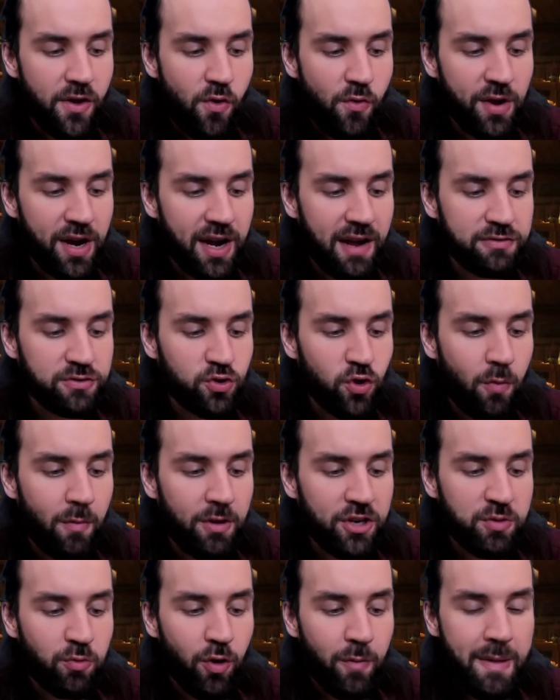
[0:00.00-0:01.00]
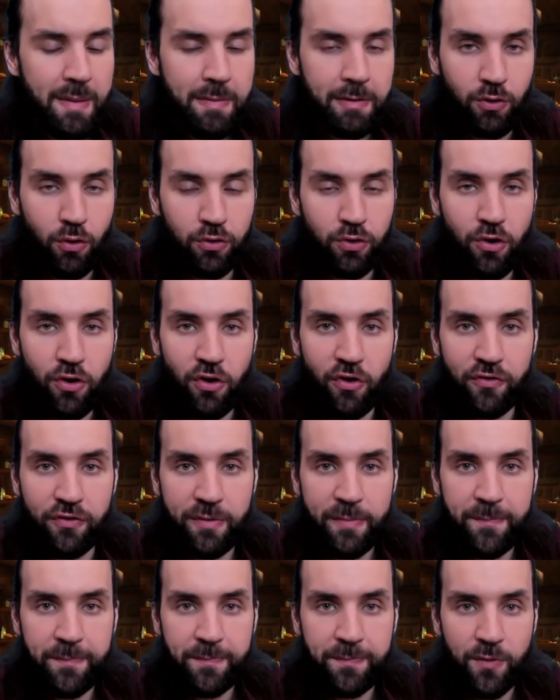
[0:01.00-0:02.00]
we have so much more people on Earth.
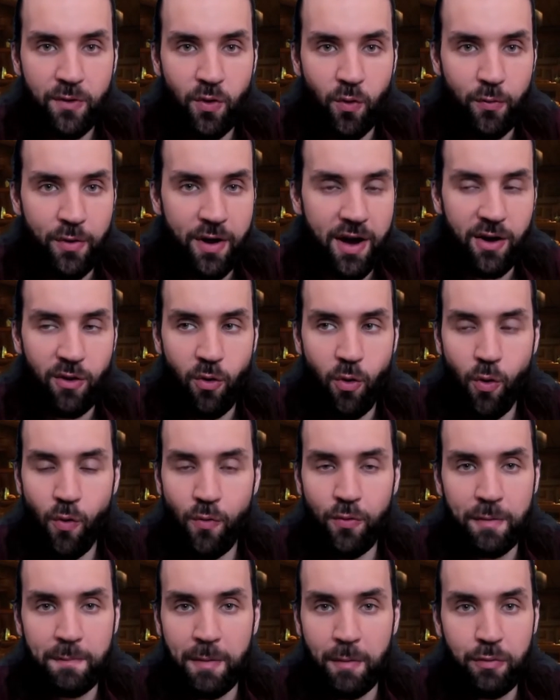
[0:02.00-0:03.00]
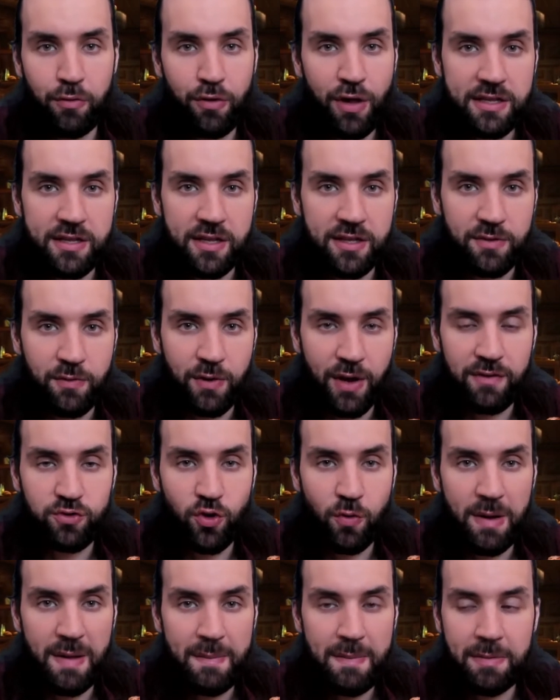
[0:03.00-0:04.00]
We are overpopulated, we have
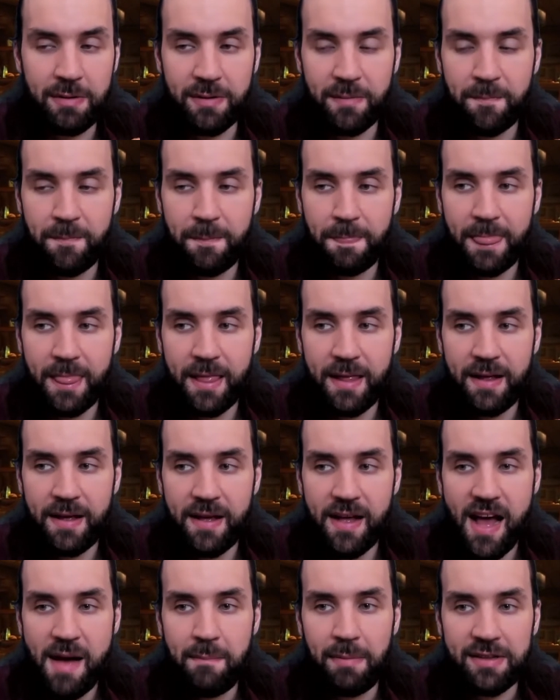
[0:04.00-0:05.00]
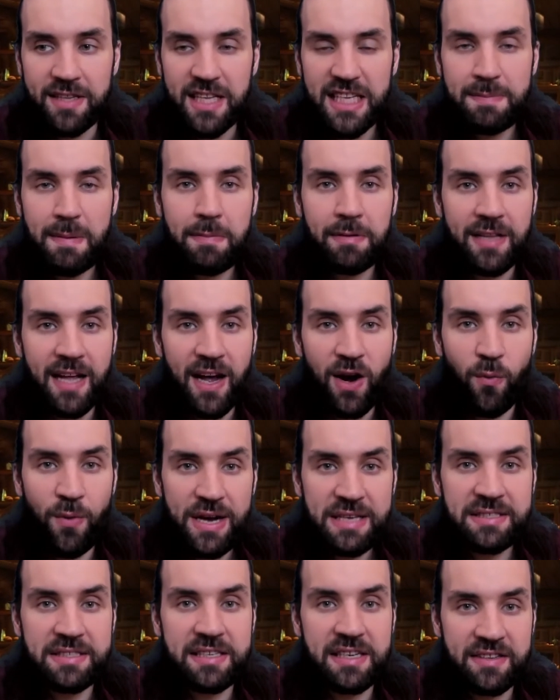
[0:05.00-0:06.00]
so many people. But these people are
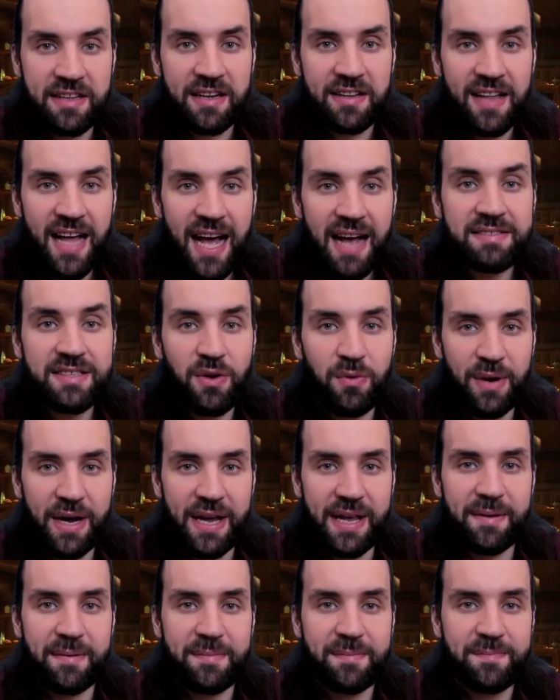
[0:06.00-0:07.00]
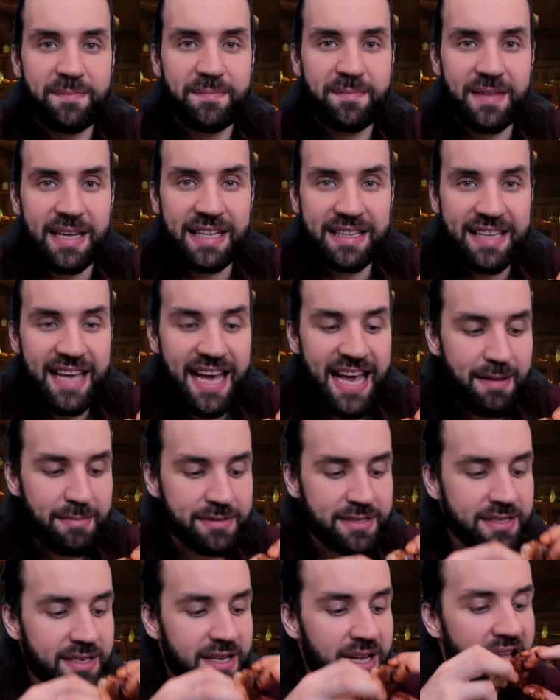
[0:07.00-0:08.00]
wasting their lives away in
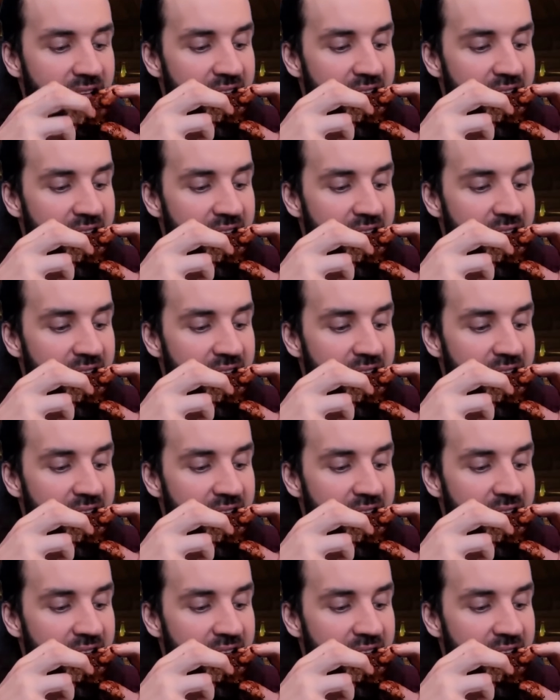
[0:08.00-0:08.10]
games.